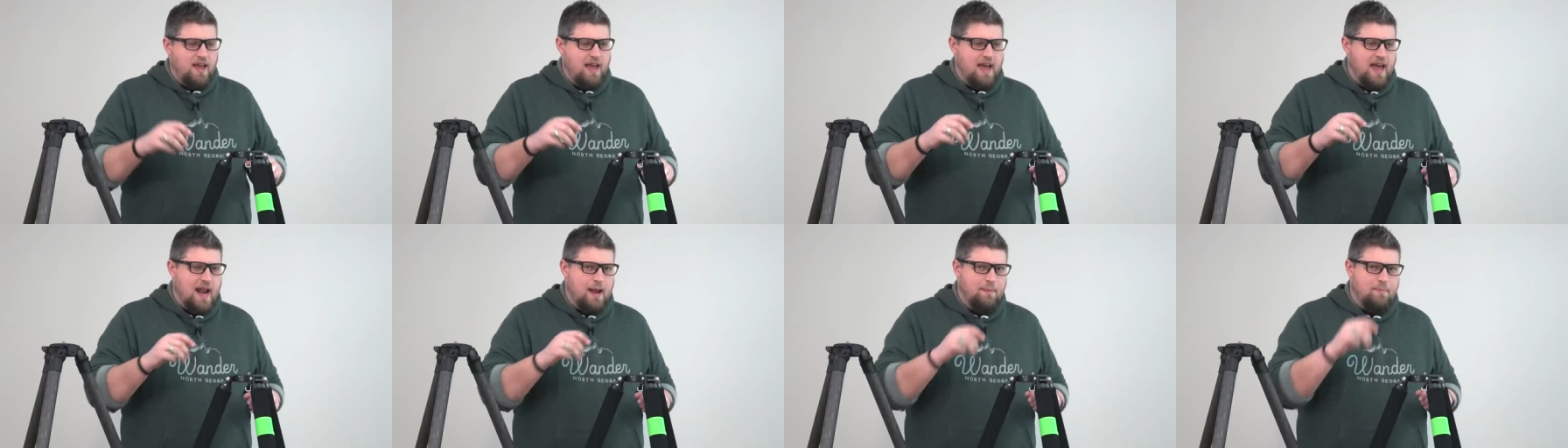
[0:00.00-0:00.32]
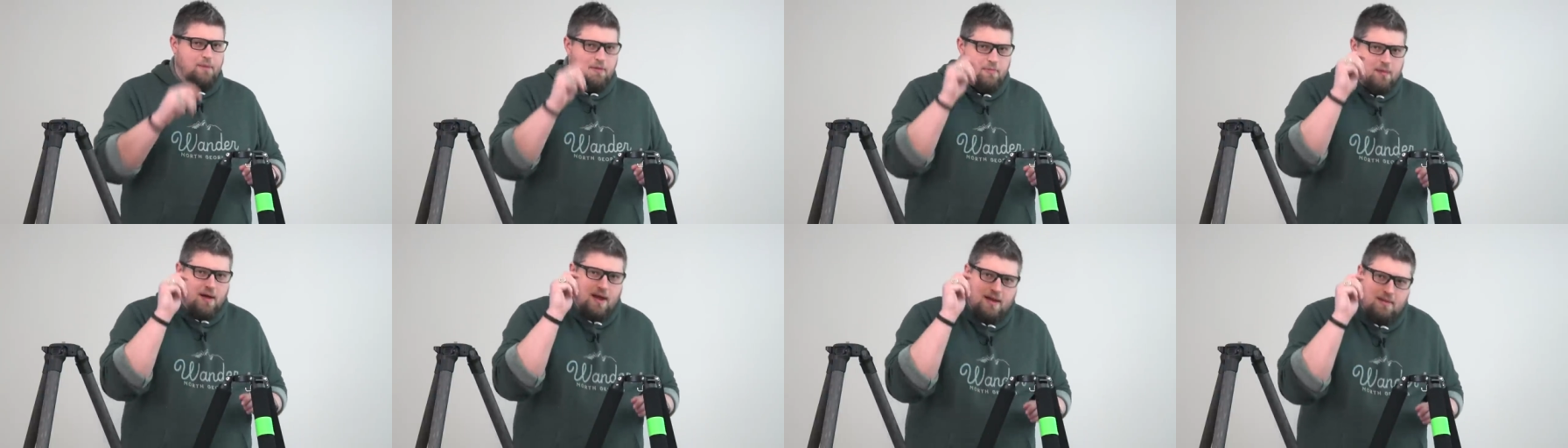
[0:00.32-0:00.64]
and I
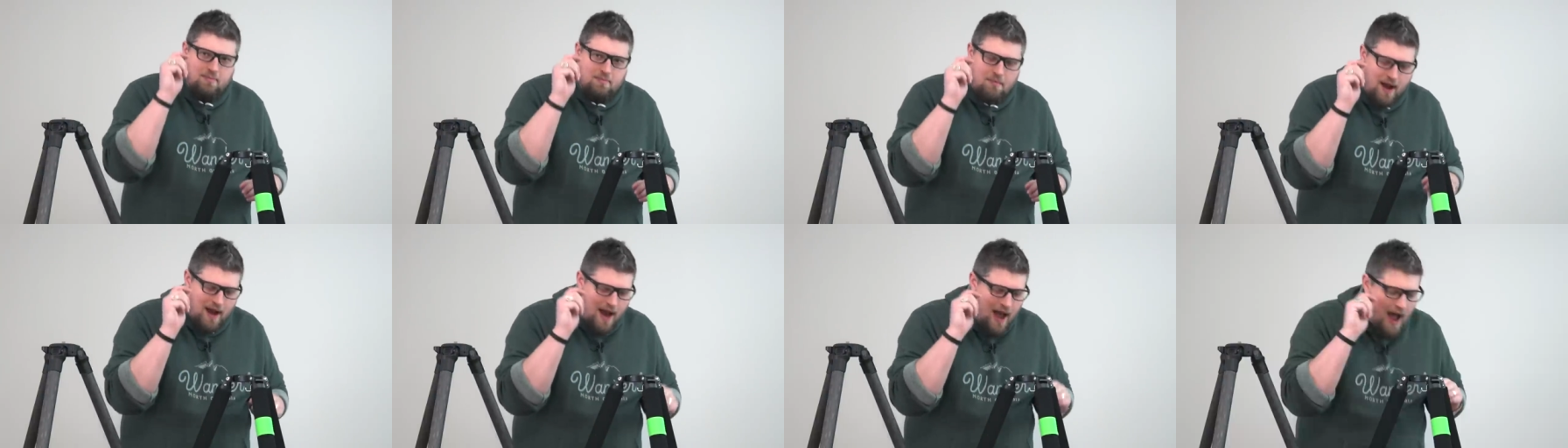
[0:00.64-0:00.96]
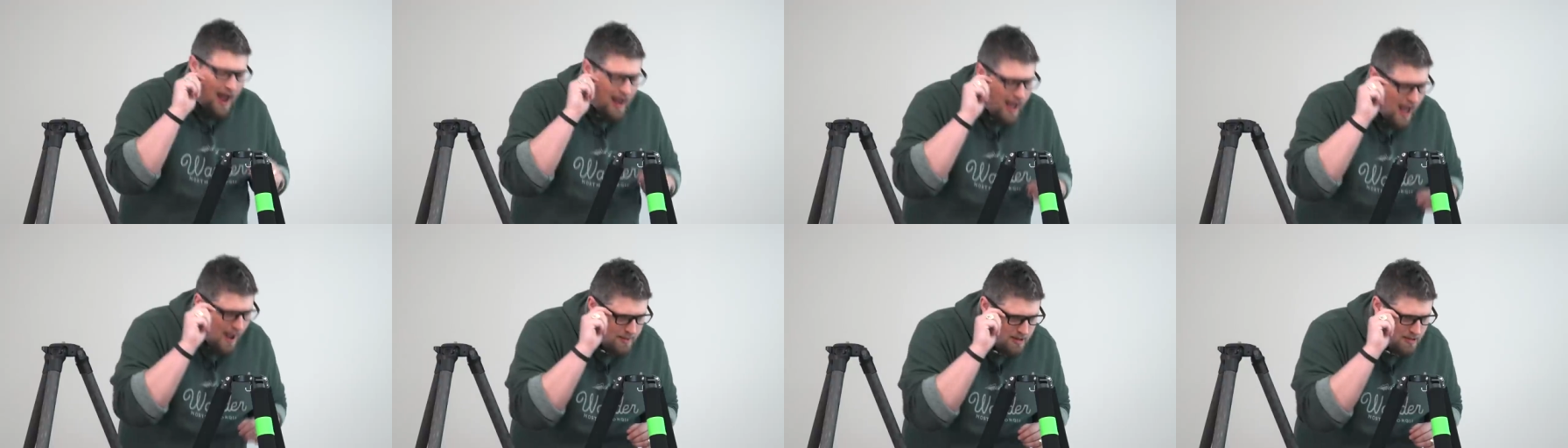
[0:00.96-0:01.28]
put my
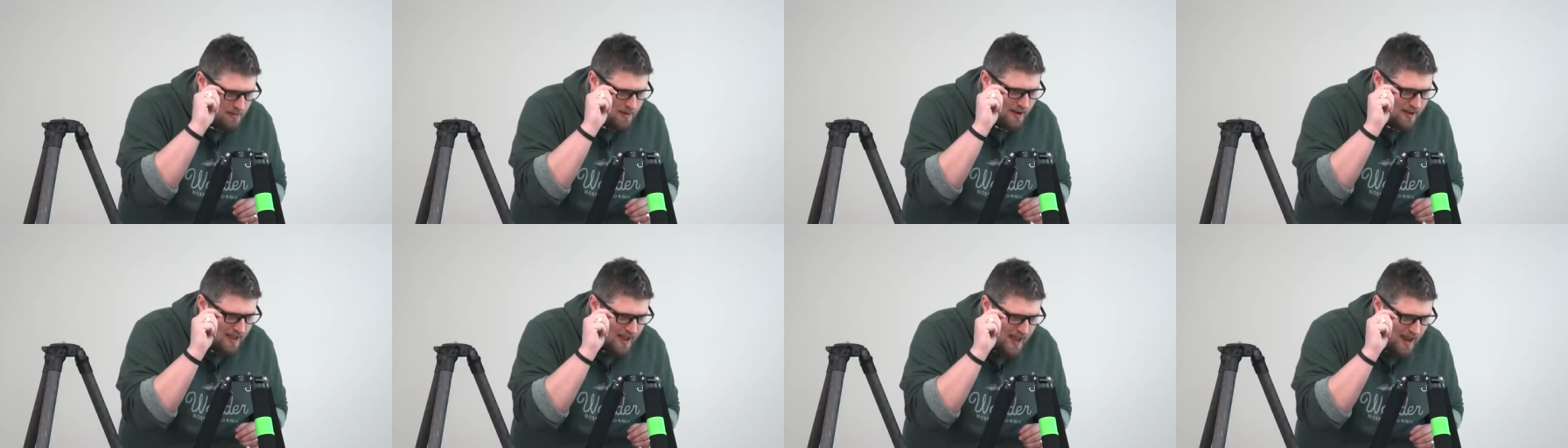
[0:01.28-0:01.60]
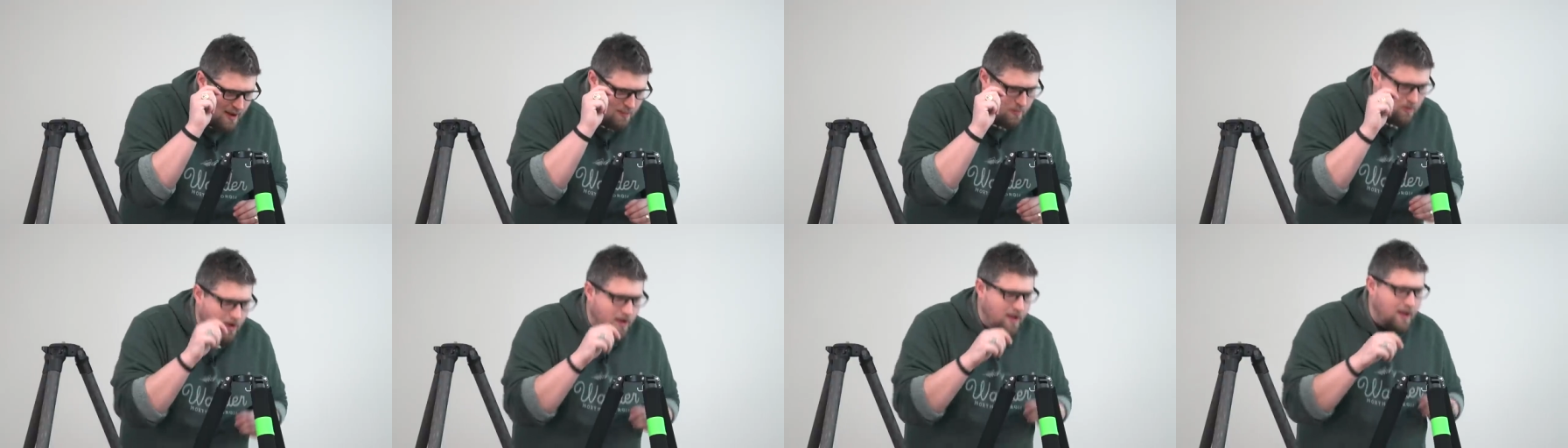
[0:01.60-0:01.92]
eye up to my
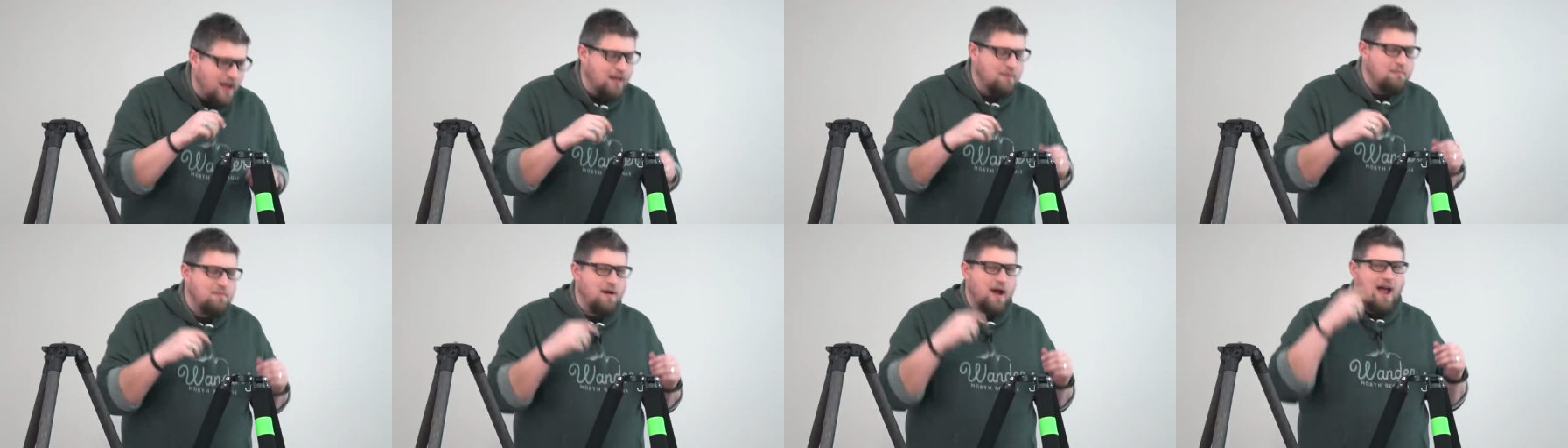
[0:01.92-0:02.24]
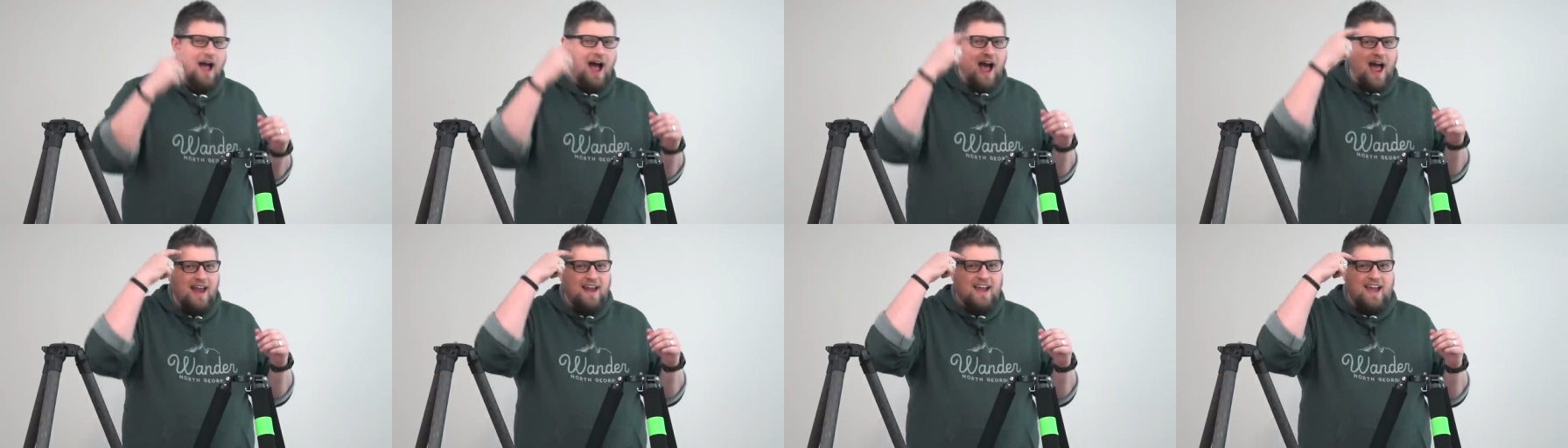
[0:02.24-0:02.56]
camera, and
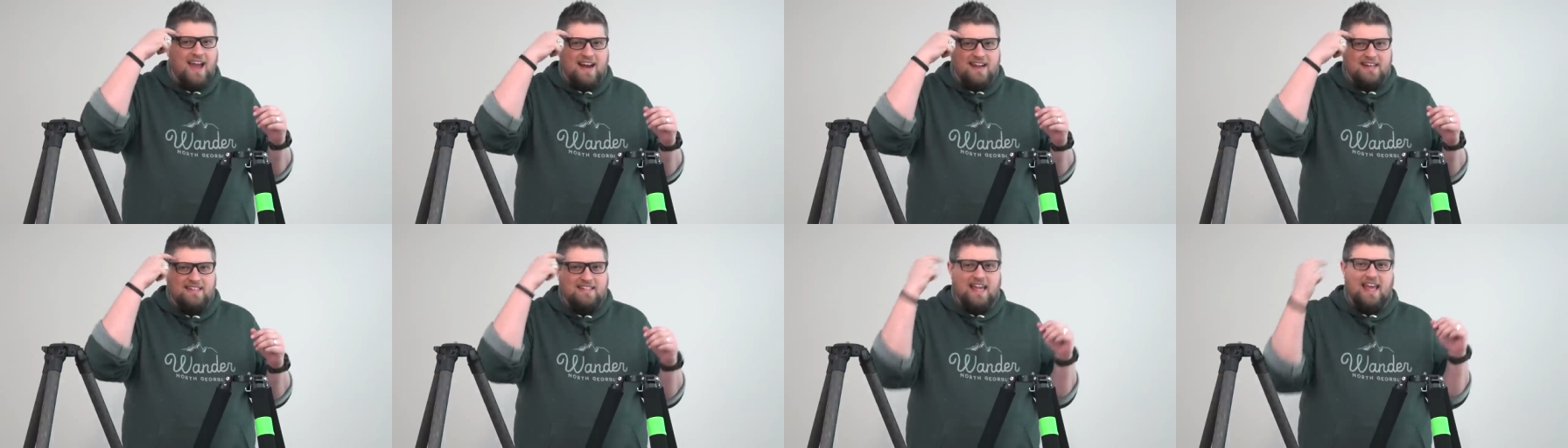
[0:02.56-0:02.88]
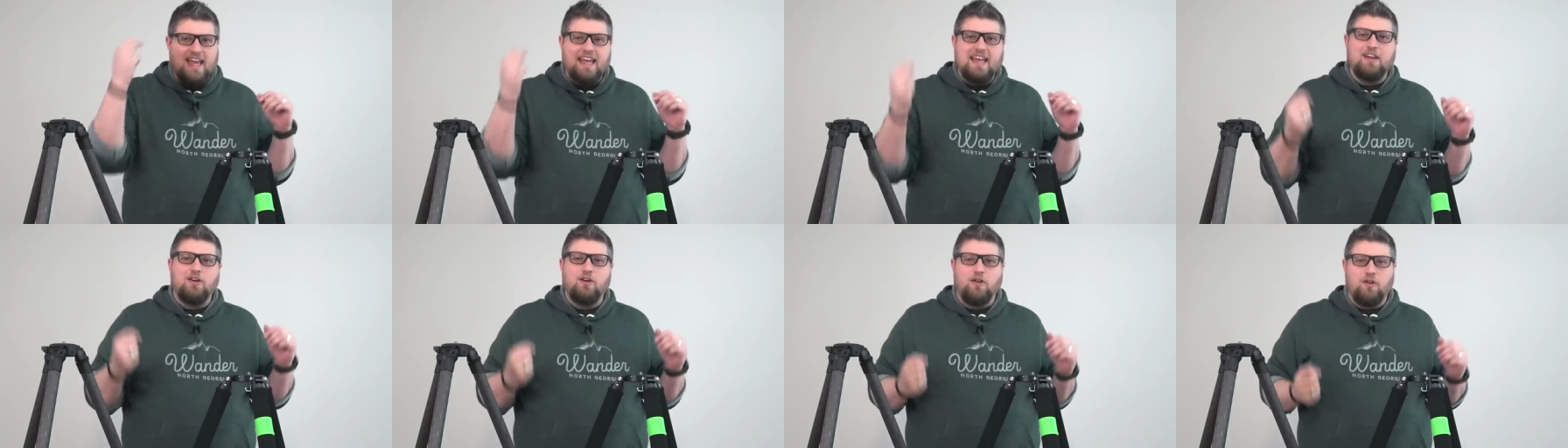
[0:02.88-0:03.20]
my eye kind of
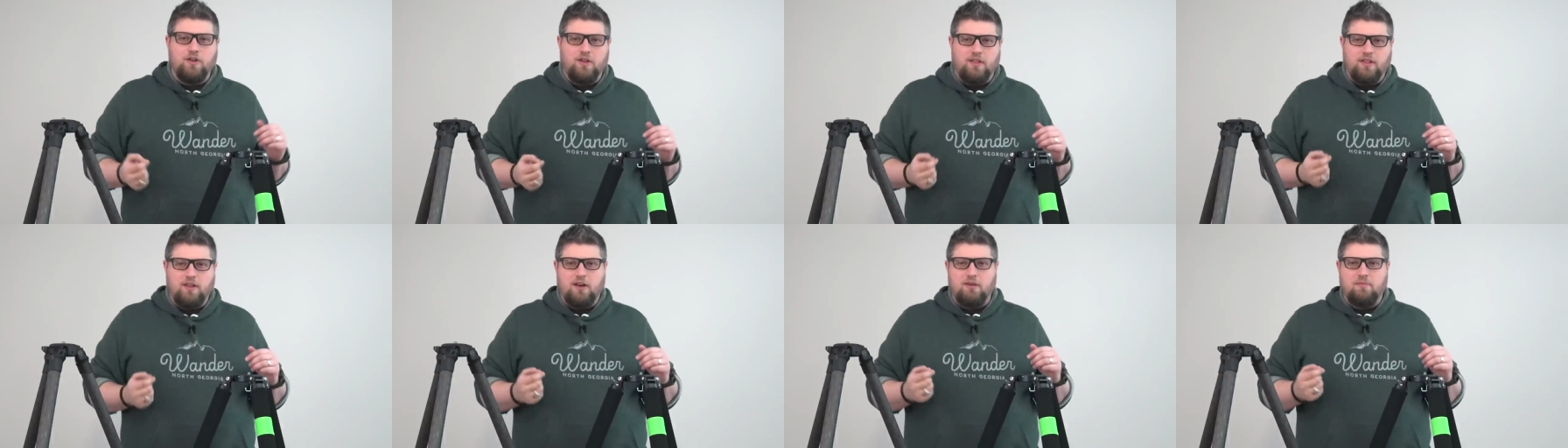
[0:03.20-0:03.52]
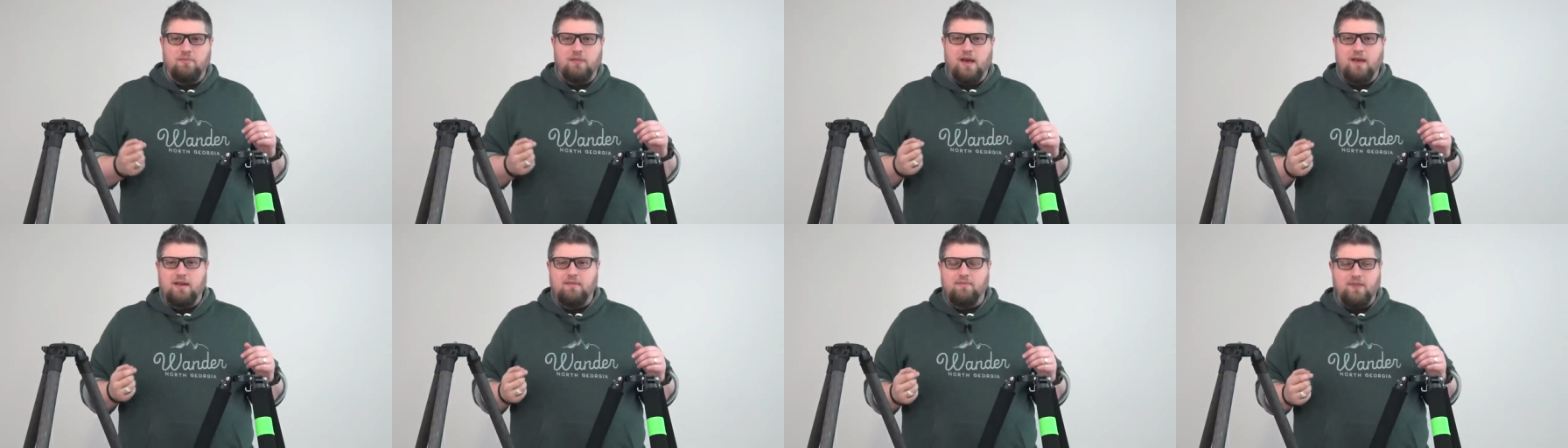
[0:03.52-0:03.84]
tingled a
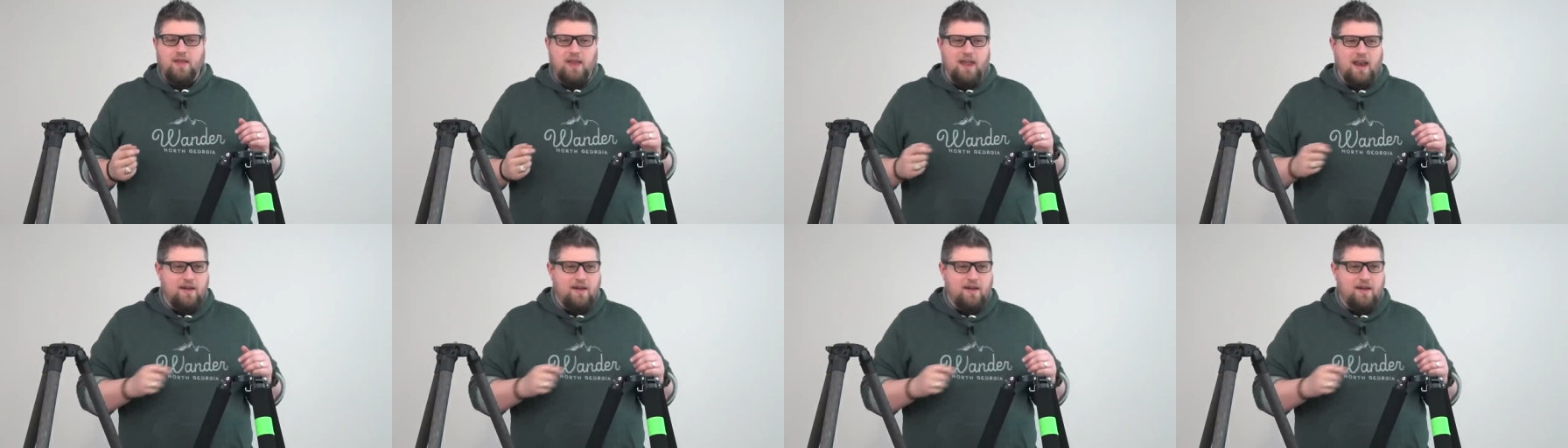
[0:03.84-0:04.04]
little bit.